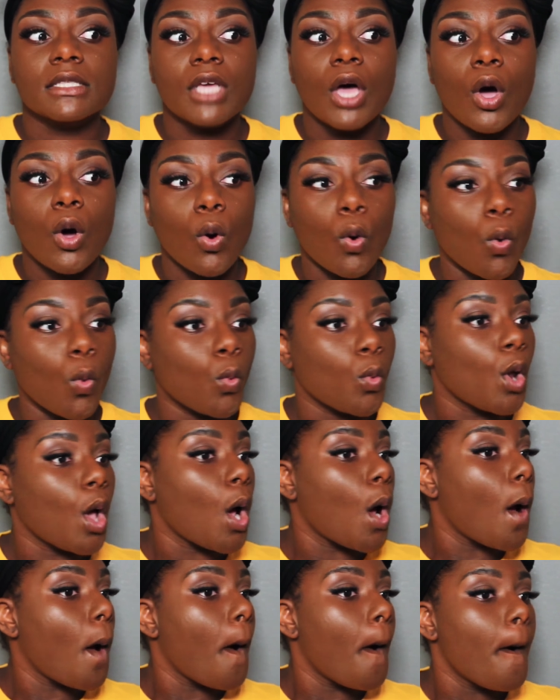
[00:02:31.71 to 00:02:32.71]
tone
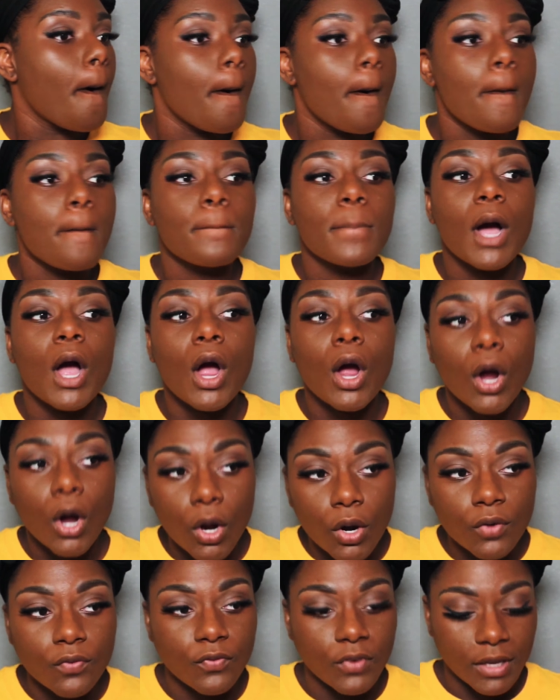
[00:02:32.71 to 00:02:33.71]

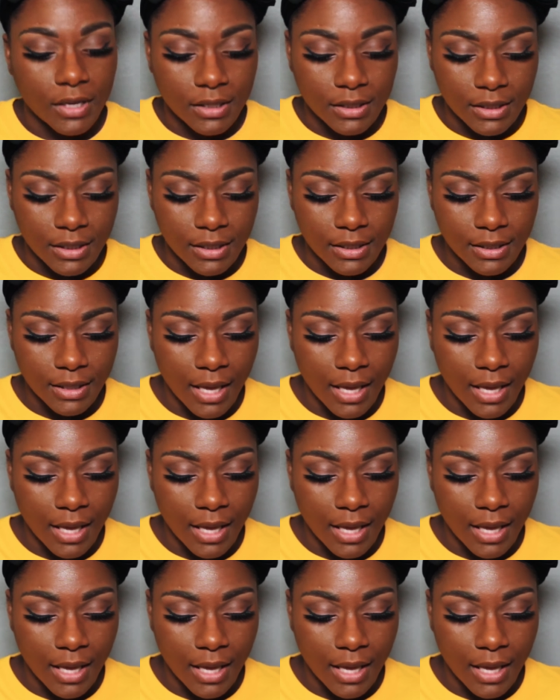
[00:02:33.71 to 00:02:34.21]
perfectly.